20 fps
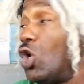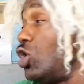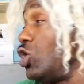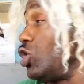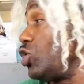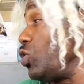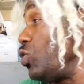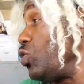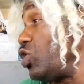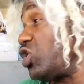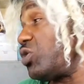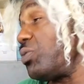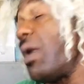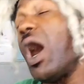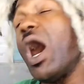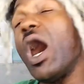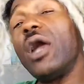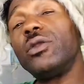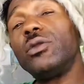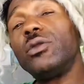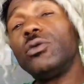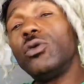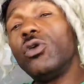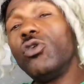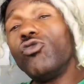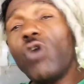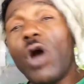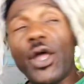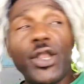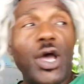Too smart to
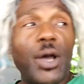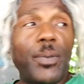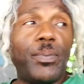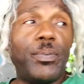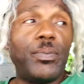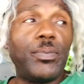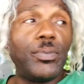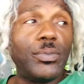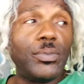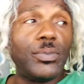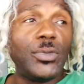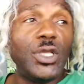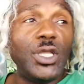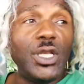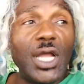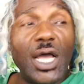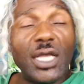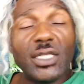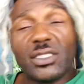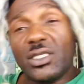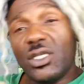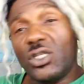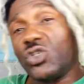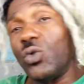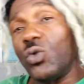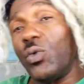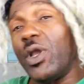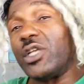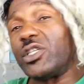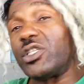run up in a
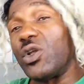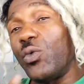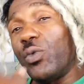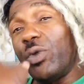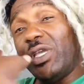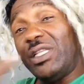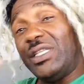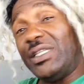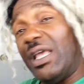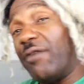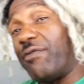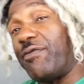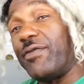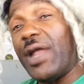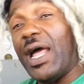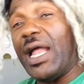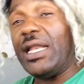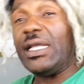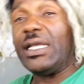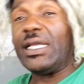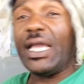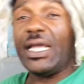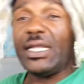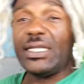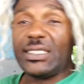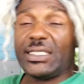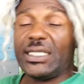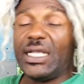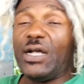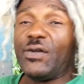situation where you definitely get
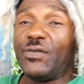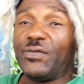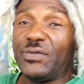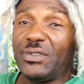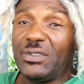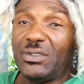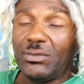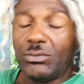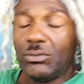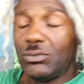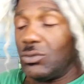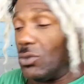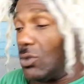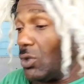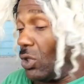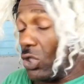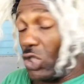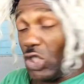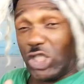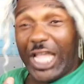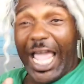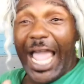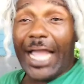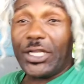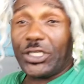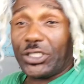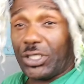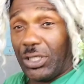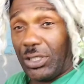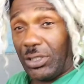yourself
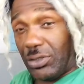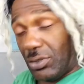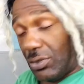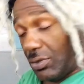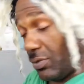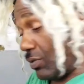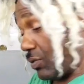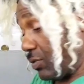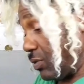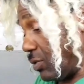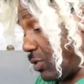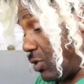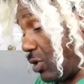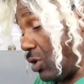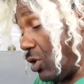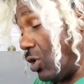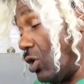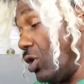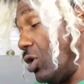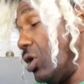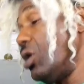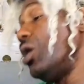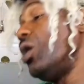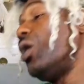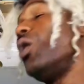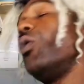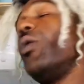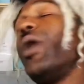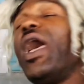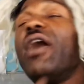sanctioned.
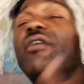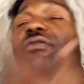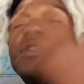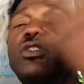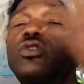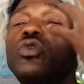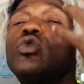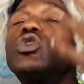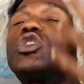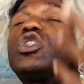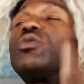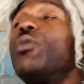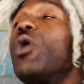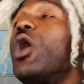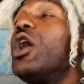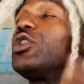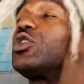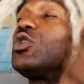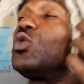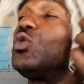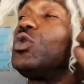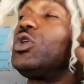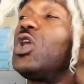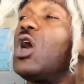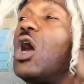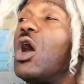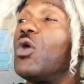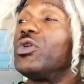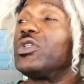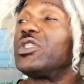Whatever too smart do, he
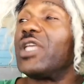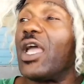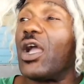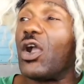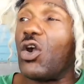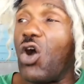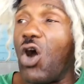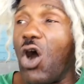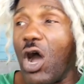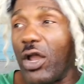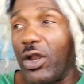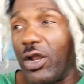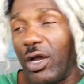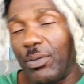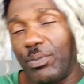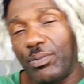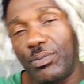always get caught up.